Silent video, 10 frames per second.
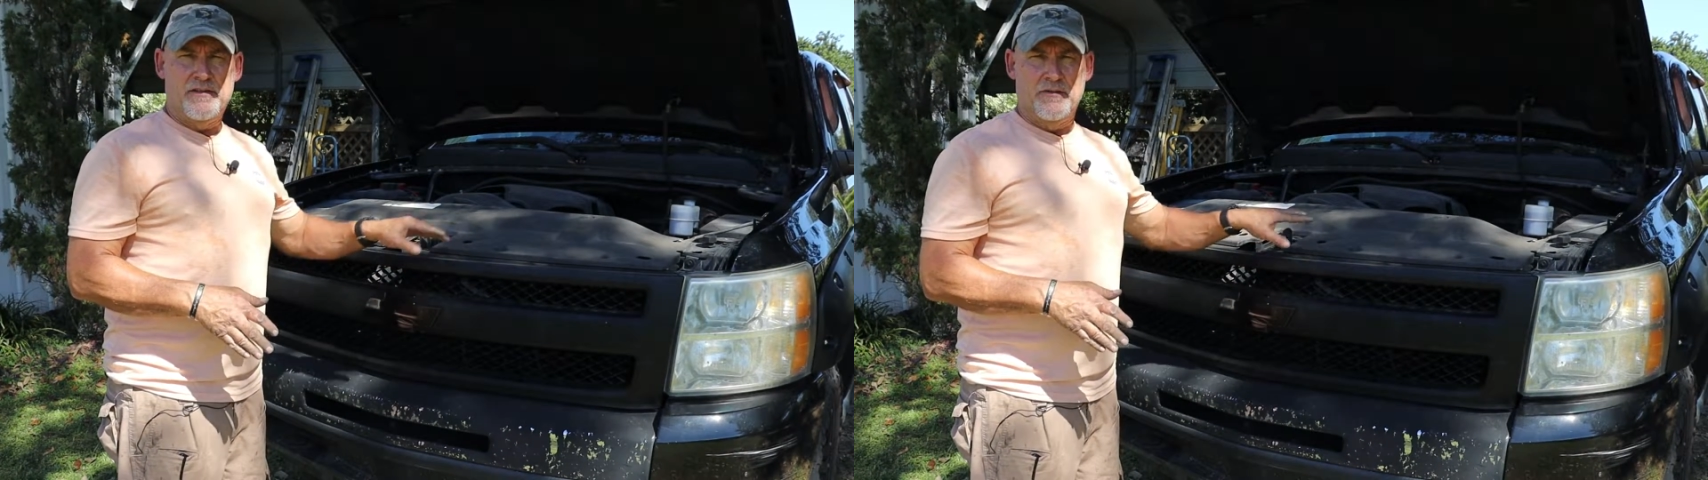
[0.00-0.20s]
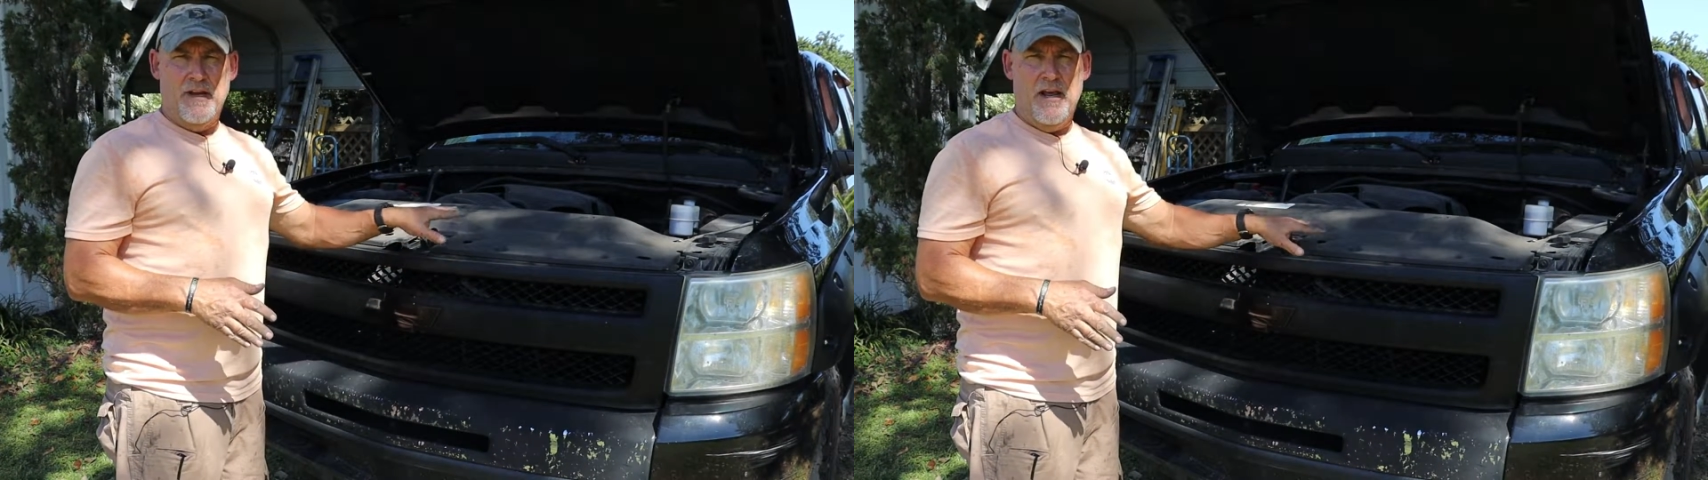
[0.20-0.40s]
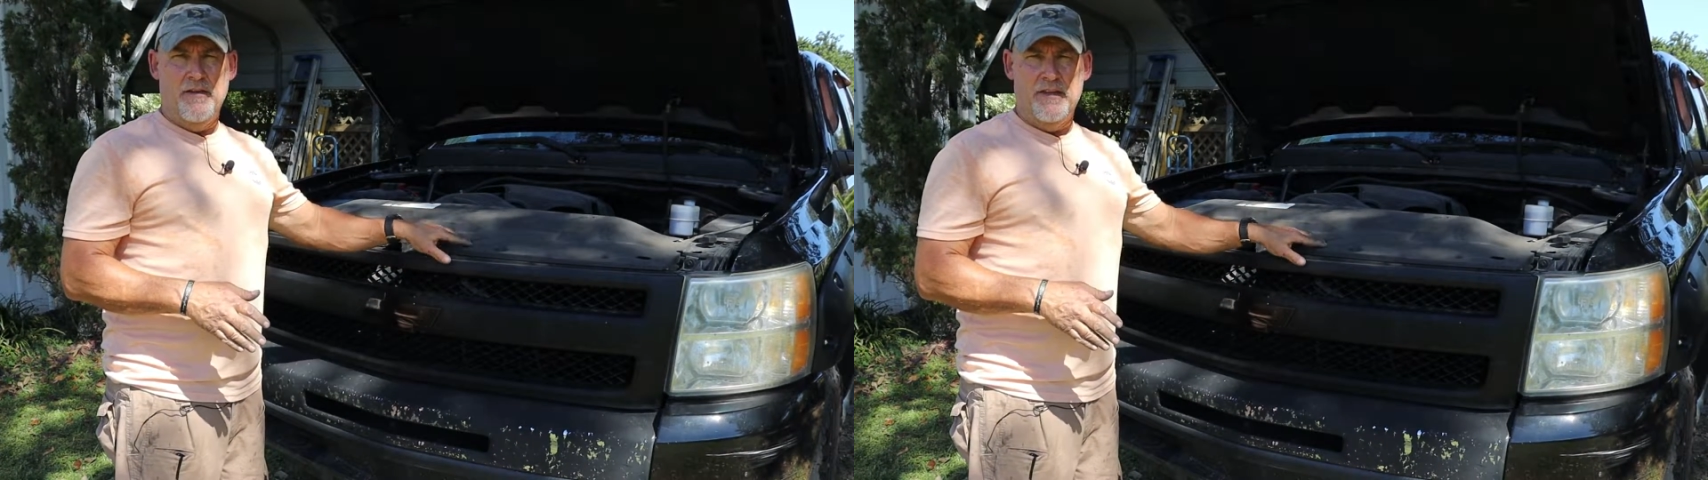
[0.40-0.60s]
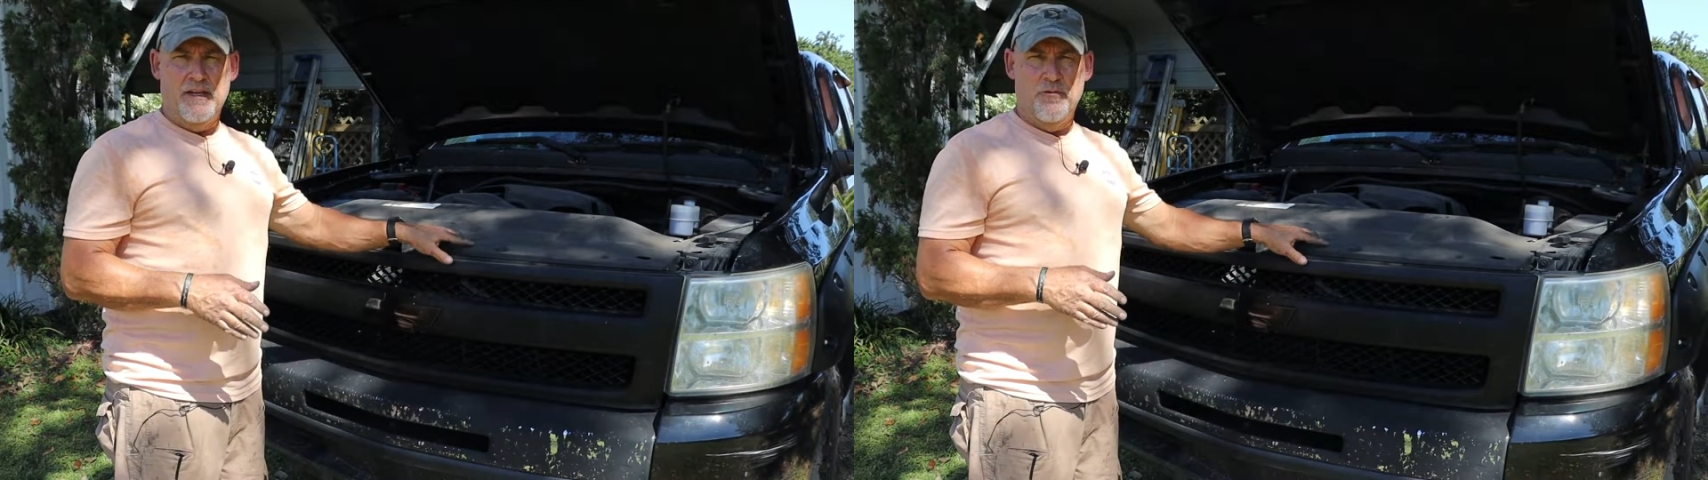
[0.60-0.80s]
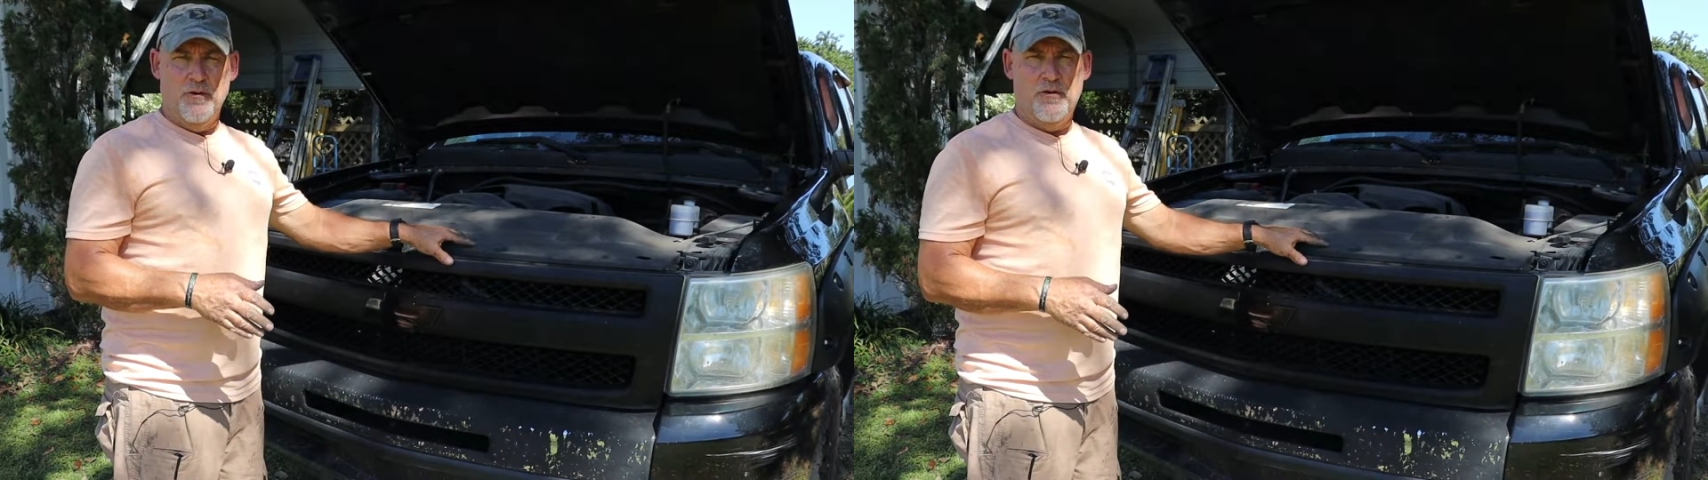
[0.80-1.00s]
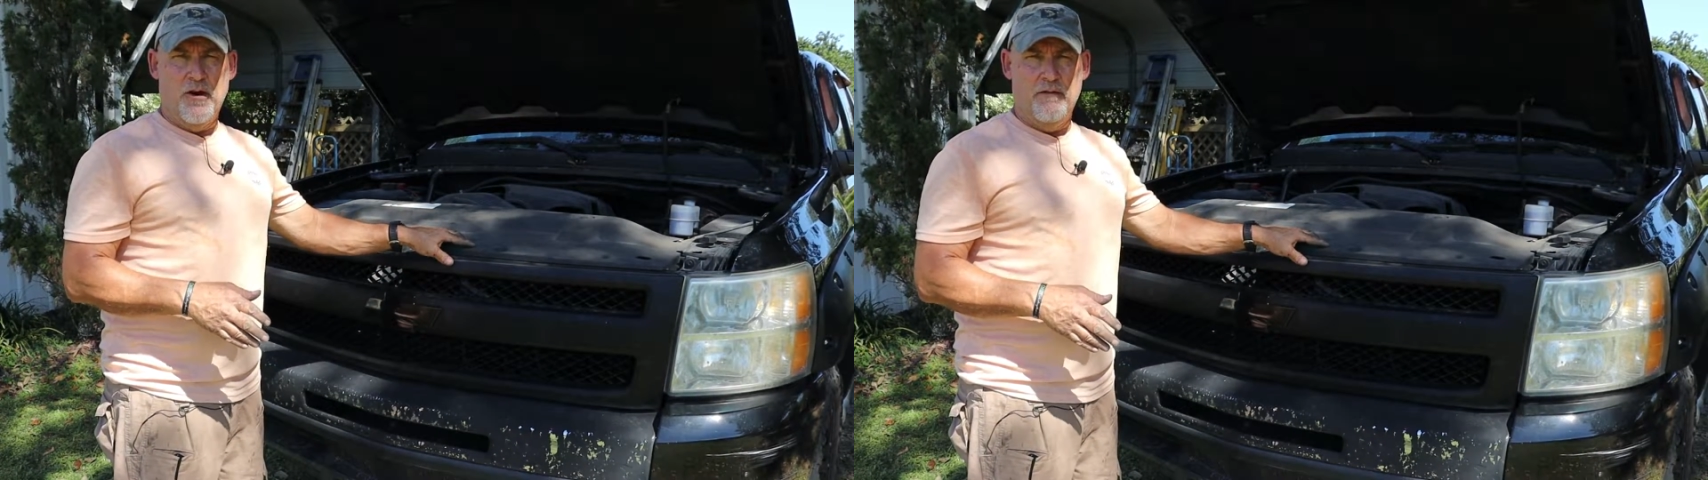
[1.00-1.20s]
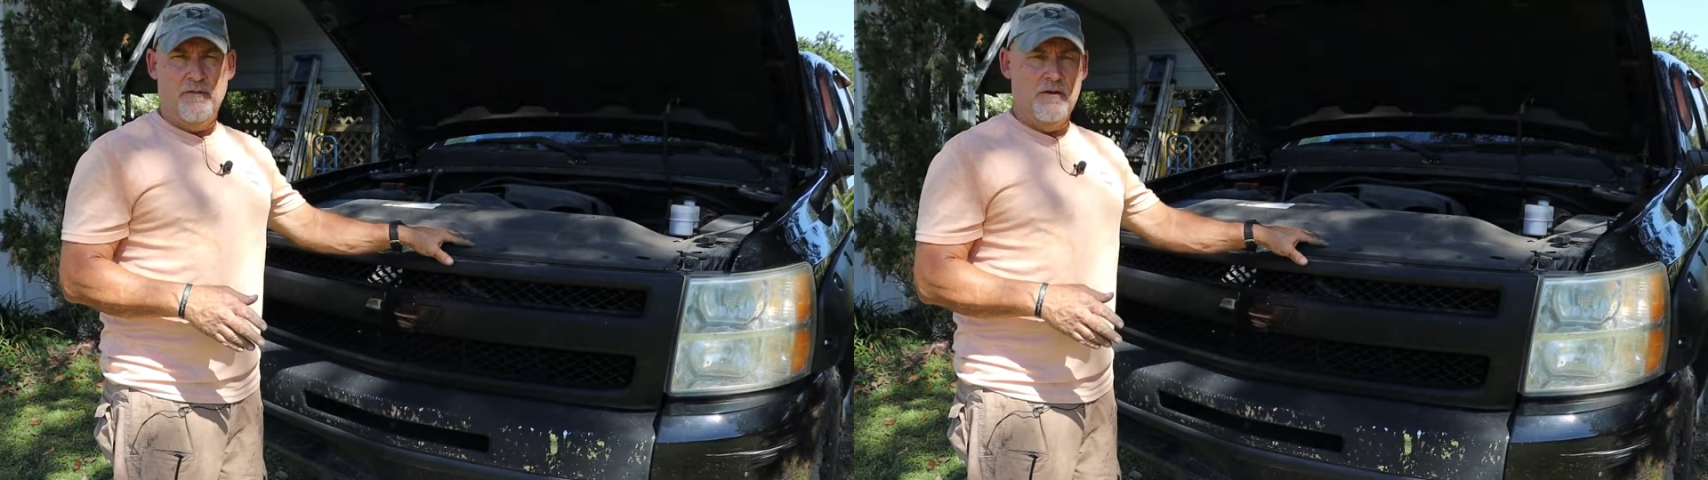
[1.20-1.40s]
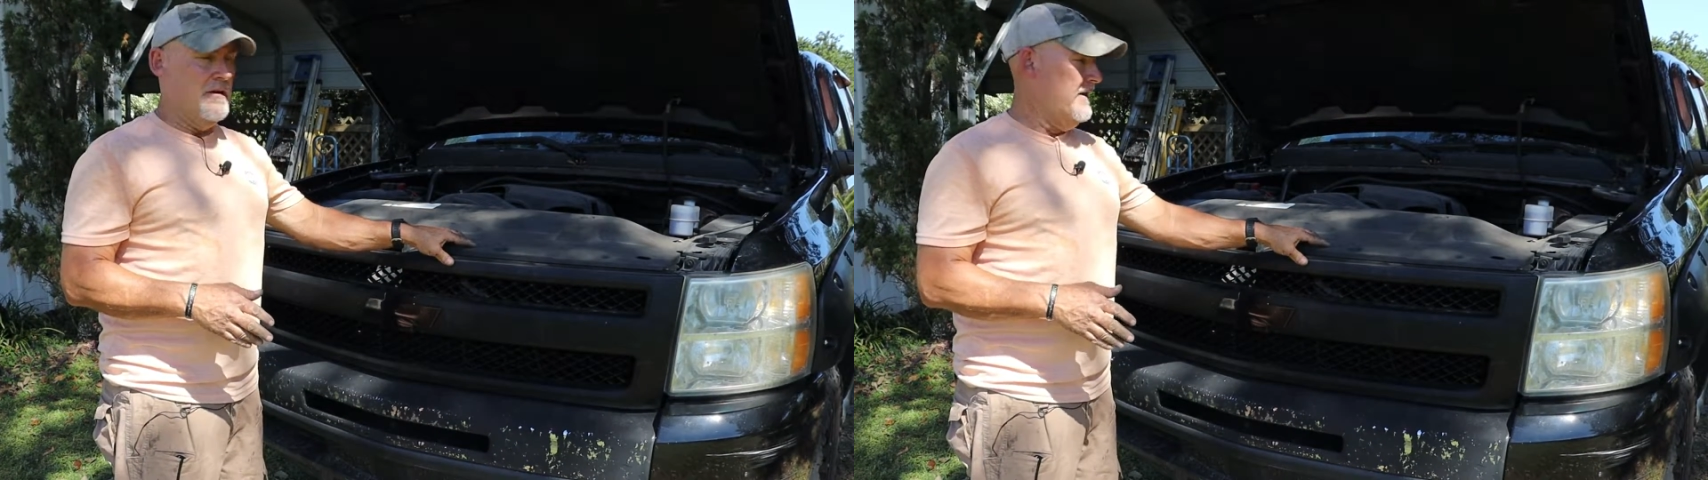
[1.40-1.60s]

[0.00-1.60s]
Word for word: So now the grill cover